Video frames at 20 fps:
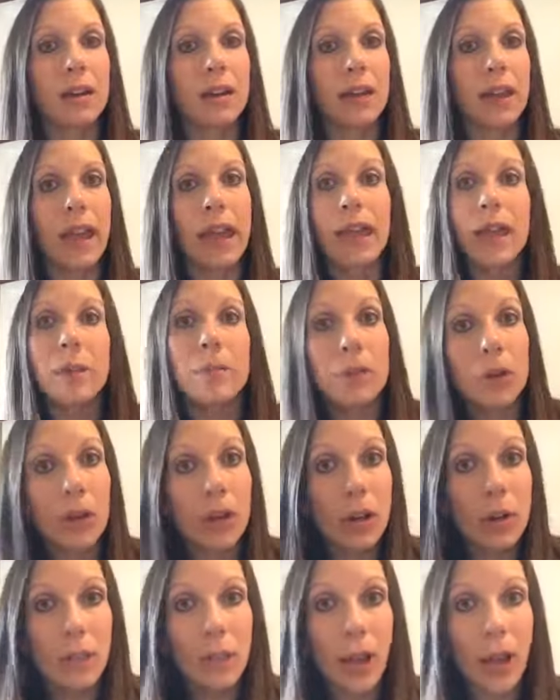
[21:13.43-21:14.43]

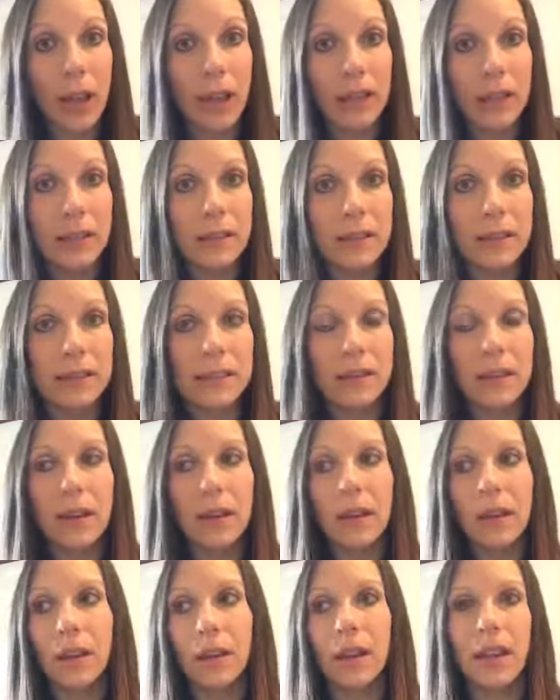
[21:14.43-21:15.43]
hamburger buns.
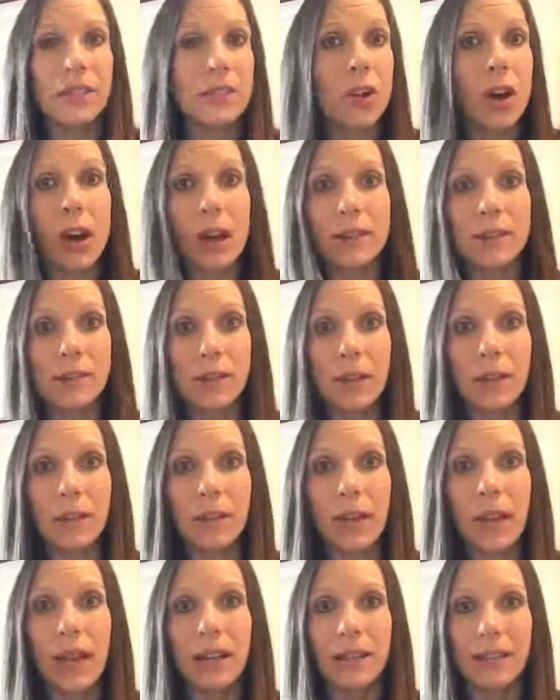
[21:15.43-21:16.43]
It's awesome,
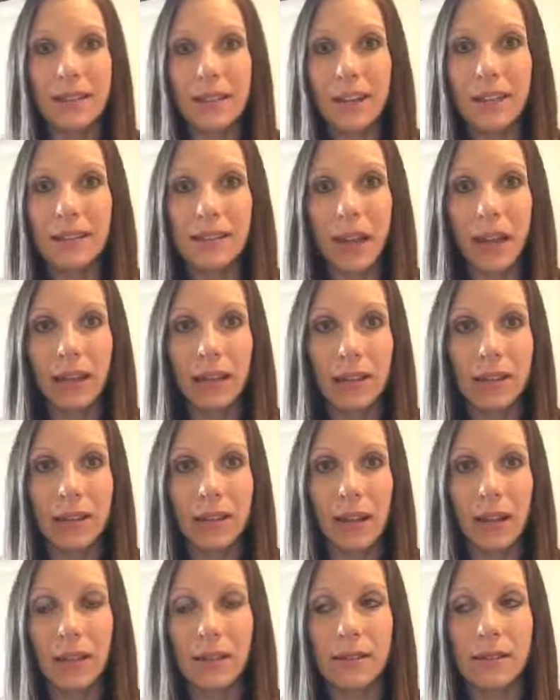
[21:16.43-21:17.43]
and it takes 90
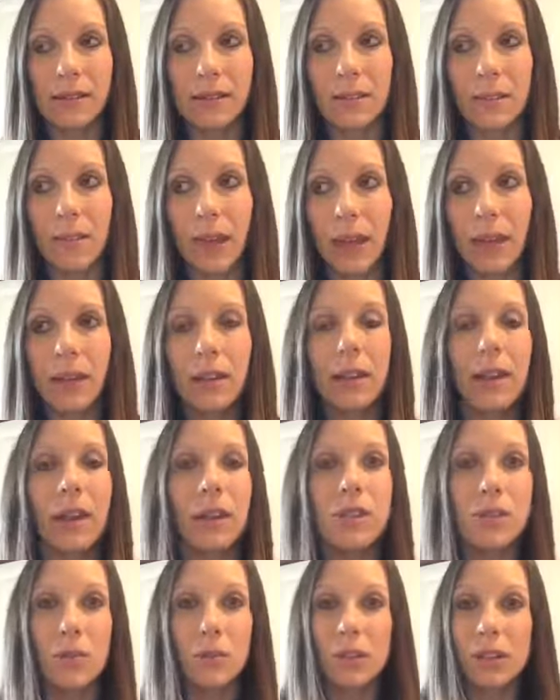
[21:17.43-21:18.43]
seconds to make.
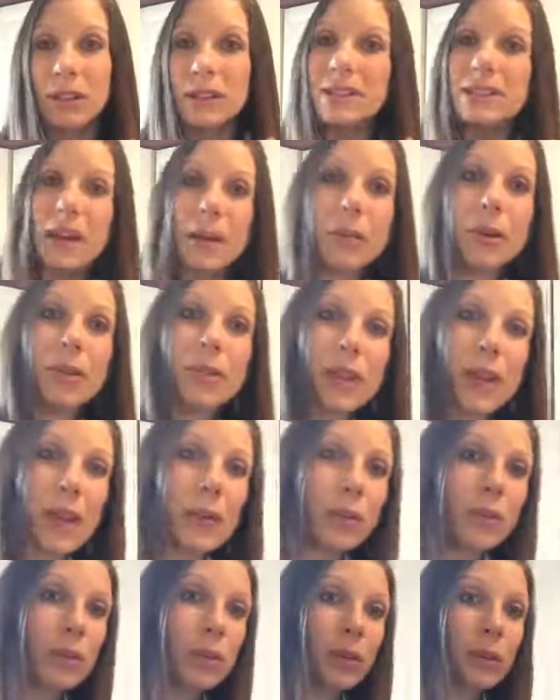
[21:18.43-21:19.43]
So I'm going to demo that
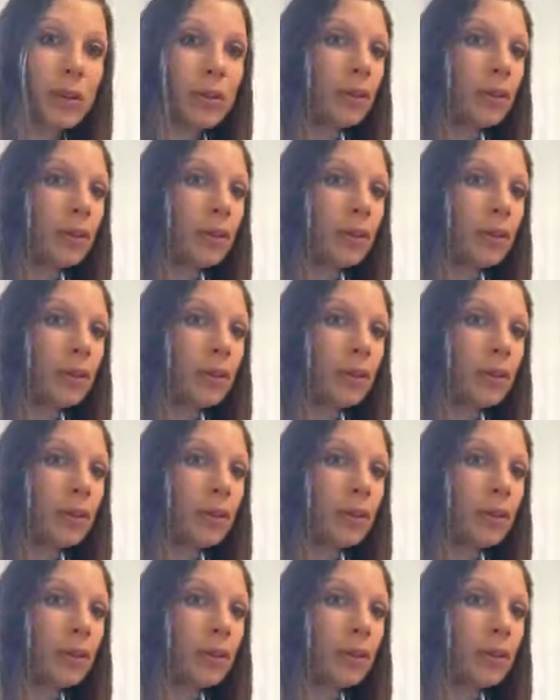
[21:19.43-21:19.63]
real